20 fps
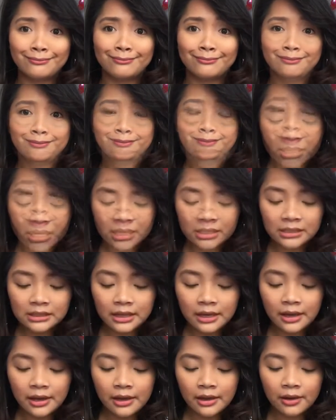So it says
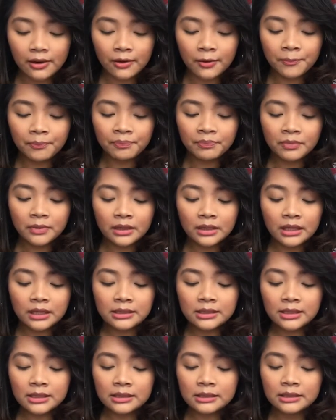here,
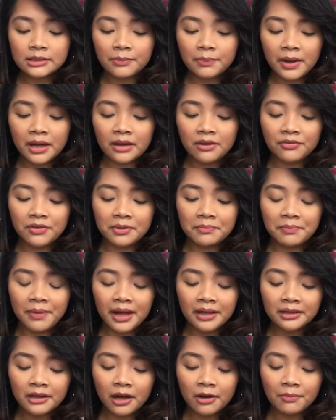this is the Benefit
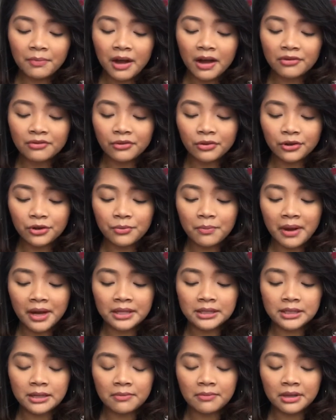BADgal BANG
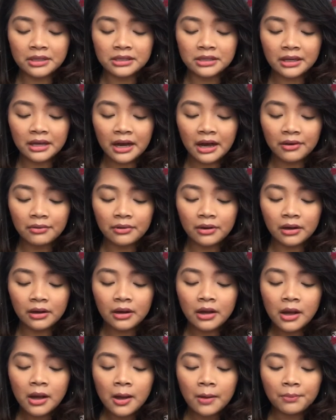Volumizing Mascara.